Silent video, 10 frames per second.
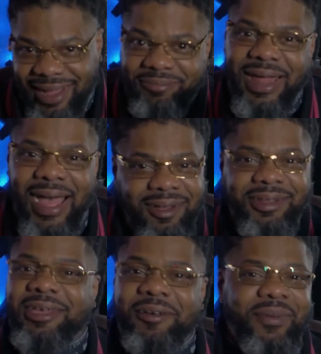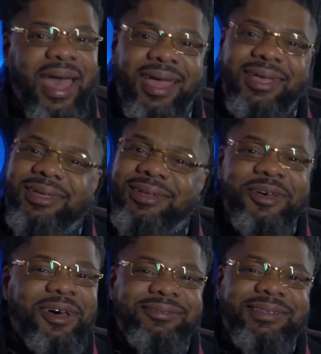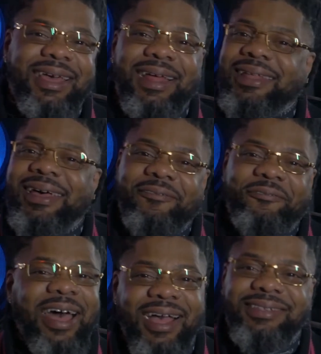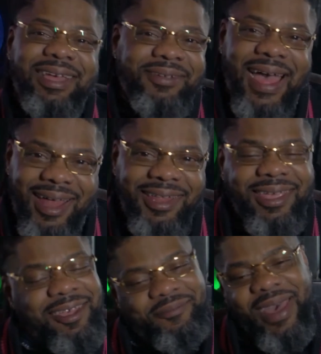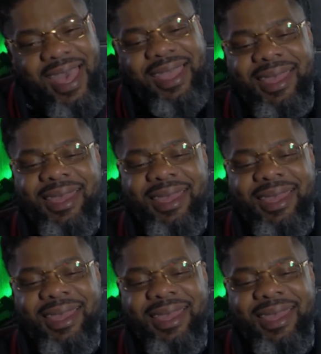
I'm down to come back. To you come know back. what I'm saying? I love oh, yeah. Foxie. I'm down to come back.